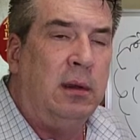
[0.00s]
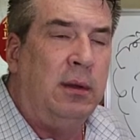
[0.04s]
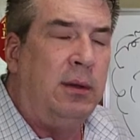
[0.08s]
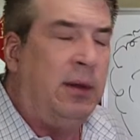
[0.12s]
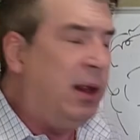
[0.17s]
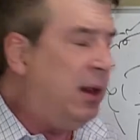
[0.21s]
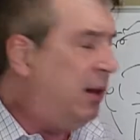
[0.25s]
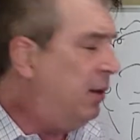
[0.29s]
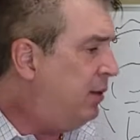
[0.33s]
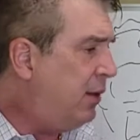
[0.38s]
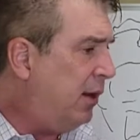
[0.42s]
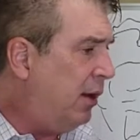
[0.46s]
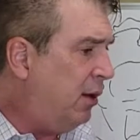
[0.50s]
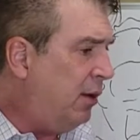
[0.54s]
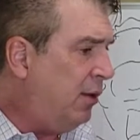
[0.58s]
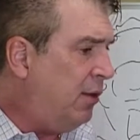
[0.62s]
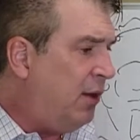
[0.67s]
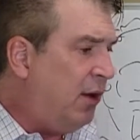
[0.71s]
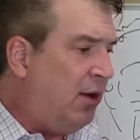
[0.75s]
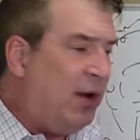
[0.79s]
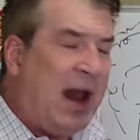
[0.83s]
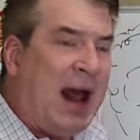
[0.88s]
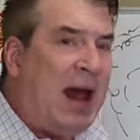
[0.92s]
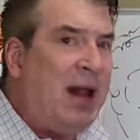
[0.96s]
They're,
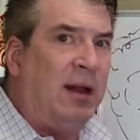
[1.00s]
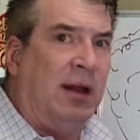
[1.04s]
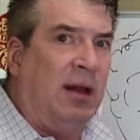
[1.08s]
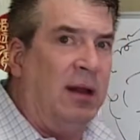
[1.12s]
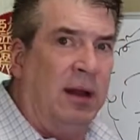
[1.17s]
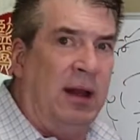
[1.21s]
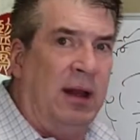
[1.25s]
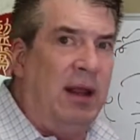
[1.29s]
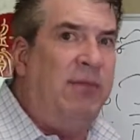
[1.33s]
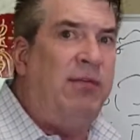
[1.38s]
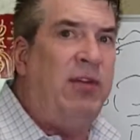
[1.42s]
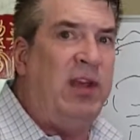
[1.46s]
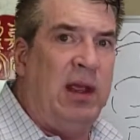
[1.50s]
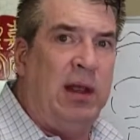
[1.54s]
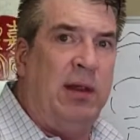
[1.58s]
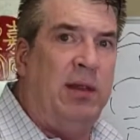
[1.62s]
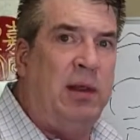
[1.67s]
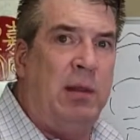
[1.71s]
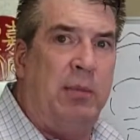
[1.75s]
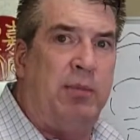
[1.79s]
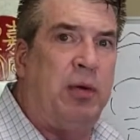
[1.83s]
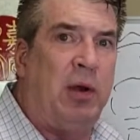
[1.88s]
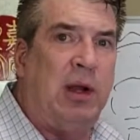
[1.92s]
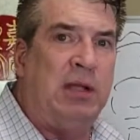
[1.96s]
they're not living in
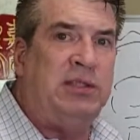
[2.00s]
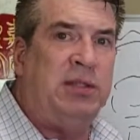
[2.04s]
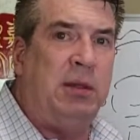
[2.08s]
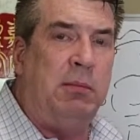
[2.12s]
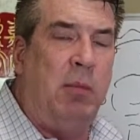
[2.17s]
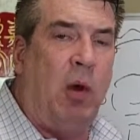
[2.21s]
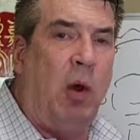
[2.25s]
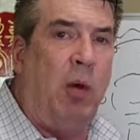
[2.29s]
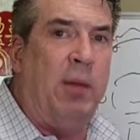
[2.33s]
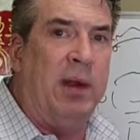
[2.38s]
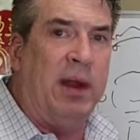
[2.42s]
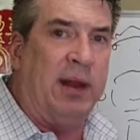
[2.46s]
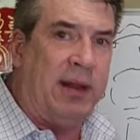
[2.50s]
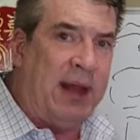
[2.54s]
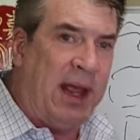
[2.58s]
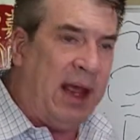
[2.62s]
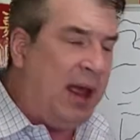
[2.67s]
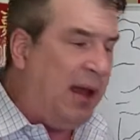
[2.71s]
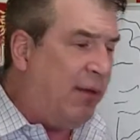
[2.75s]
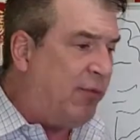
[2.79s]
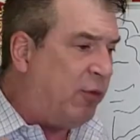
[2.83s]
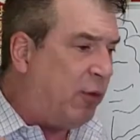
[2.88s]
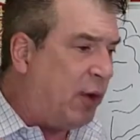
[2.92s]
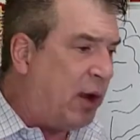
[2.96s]
the present moment. They
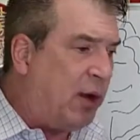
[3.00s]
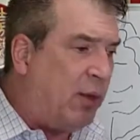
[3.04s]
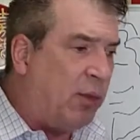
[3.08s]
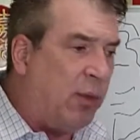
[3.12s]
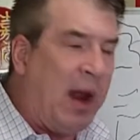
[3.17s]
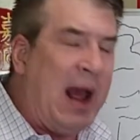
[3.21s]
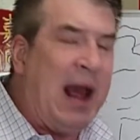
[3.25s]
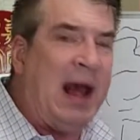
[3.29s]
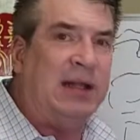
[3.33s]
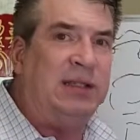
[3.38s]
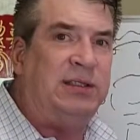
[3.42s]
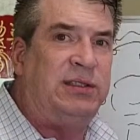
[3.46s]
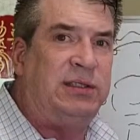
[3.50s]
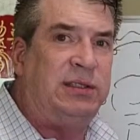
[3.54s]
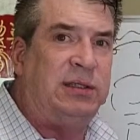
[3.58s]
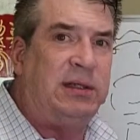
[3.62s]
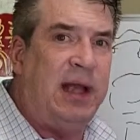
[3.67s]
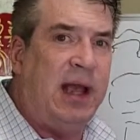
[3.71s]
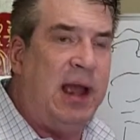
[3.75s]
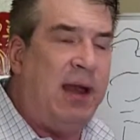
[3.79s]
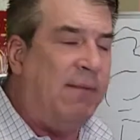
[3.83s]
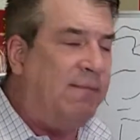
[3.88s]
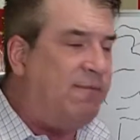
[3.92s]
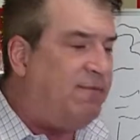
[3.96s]
have regrets,
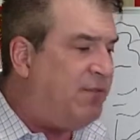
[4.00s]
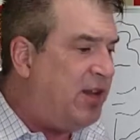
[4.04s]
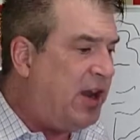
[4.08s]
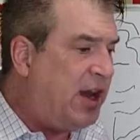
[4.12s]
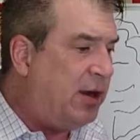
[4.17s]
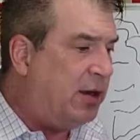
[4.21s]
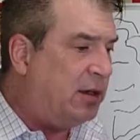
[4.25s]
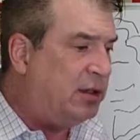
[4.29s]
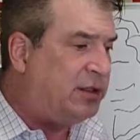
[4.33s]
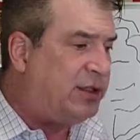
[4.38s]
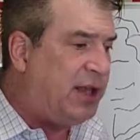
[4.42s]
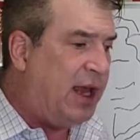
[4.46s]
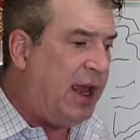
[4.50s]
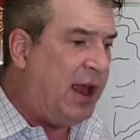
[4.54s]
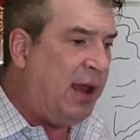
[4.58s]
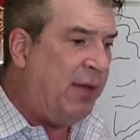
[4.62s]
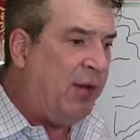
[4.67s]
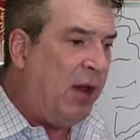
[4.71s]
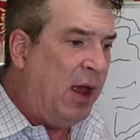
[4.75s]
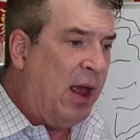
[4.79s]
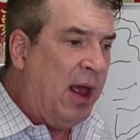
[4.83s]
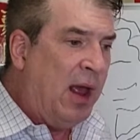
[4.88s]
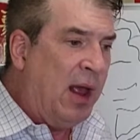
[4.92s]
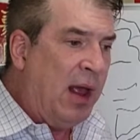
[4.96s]
they have fears, they
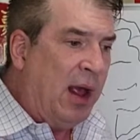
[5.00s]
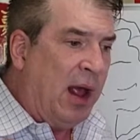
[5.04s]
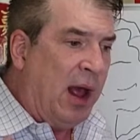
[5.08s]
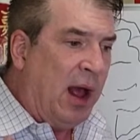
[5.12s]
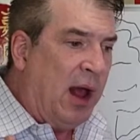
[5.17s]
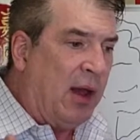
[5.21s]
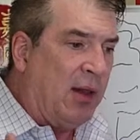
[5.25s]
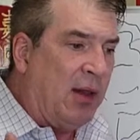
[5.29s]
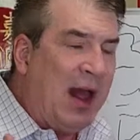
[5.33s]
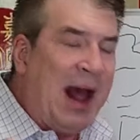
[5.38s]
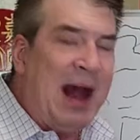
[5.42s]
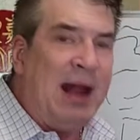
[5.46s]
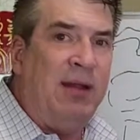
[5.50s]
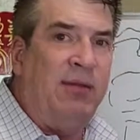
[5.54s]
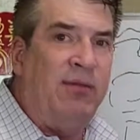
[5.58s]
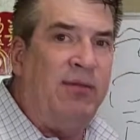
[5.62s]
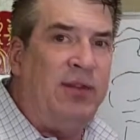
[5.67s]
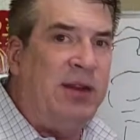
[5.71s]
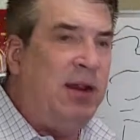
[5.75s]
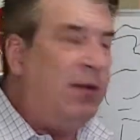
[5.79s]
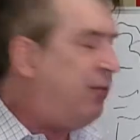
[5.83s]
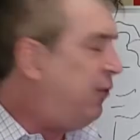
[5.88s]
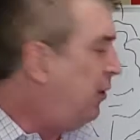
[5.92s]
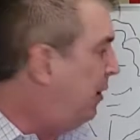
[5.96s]
have a lot of
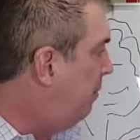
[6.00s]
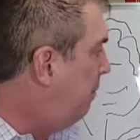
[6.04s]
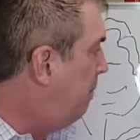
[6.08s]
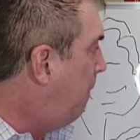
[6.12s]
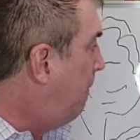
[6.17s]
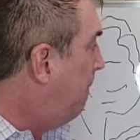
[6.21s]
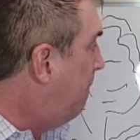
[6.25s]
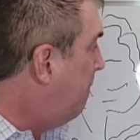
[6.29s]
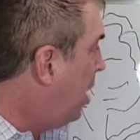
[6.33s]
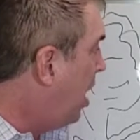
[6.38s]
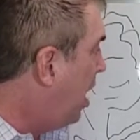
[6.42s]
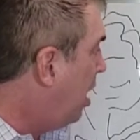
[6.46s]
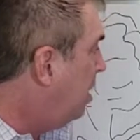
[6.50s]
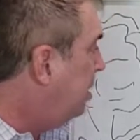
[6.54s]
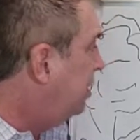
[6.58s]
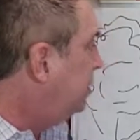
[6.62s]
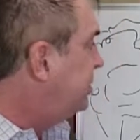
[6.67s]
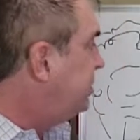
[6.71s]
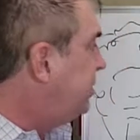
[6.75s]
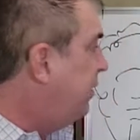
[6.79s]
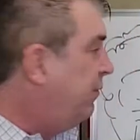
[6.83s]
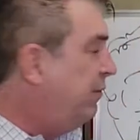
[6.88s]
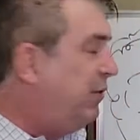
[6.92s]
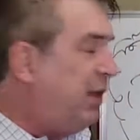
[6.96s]
different
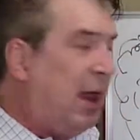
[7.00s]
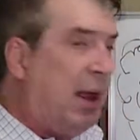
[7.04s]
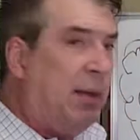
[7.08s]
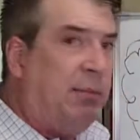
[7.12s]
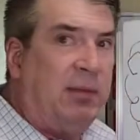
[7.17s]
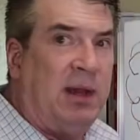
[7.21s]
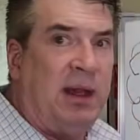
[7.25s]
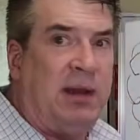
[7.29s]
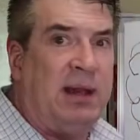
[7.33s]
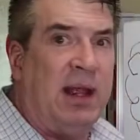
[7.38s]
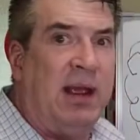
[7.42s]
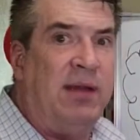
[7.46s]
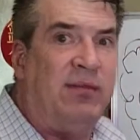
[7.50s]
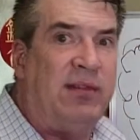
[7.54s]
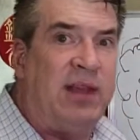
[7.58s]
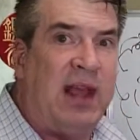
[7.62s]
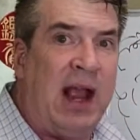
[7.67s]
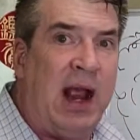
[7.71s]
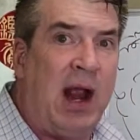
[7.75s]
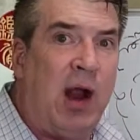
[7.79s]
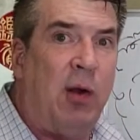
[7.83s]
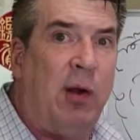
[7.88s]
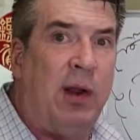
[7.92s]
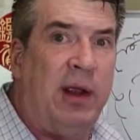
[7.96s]
parts of them that they've
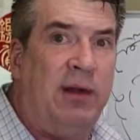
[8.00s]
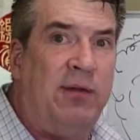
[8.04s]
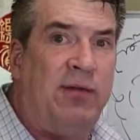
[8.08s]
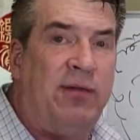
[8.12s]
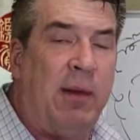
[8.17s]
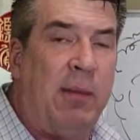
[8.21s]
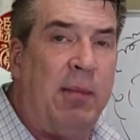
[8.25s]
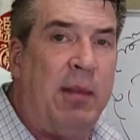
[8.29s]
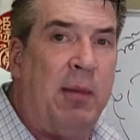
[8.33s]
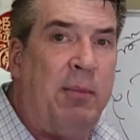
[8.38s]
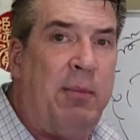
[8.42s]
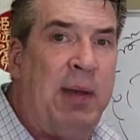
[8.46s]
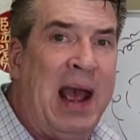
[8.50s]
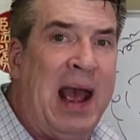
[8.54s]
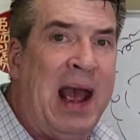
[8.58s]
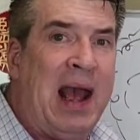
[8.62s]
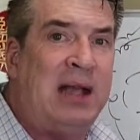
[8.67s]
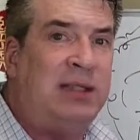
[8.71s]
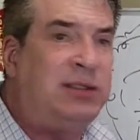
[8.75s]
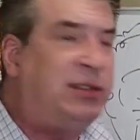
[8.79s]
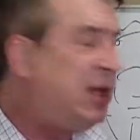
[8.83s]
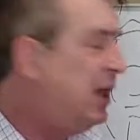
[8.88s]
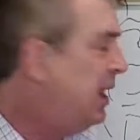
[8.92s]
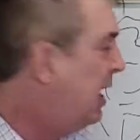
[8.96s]
carried from the
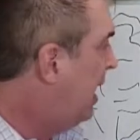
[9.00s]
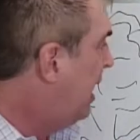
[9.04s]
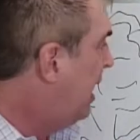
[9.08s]
past.